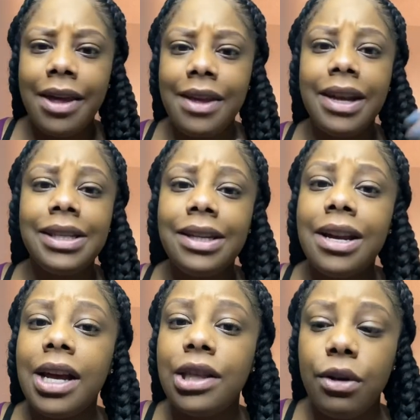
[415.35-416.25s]
that is
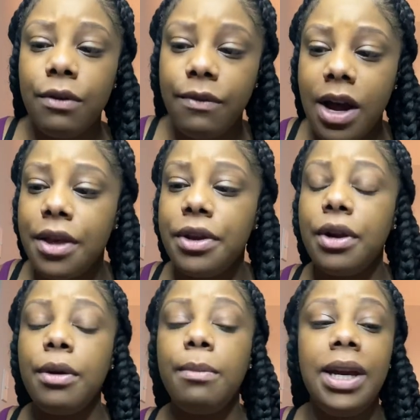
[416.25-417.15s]
not their
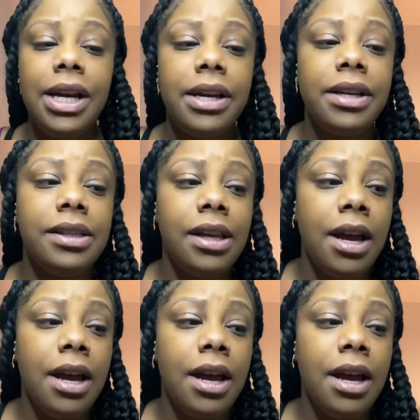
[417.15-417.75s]
father, because